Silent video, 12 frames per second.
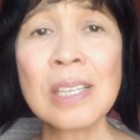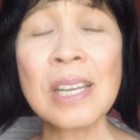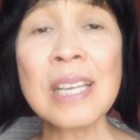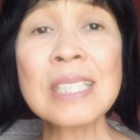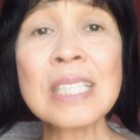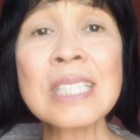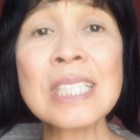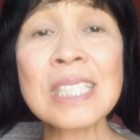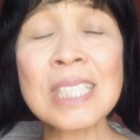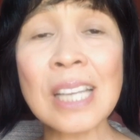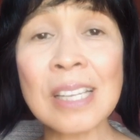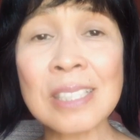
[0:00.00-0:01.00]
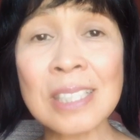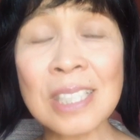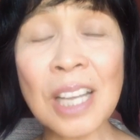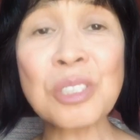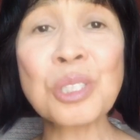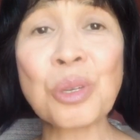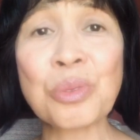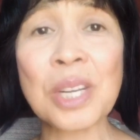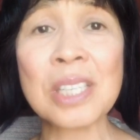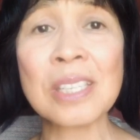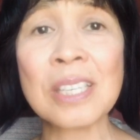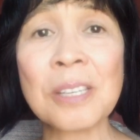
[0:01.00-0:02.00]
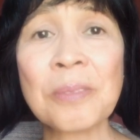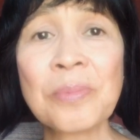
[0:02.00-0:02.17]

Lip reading: It's a success already.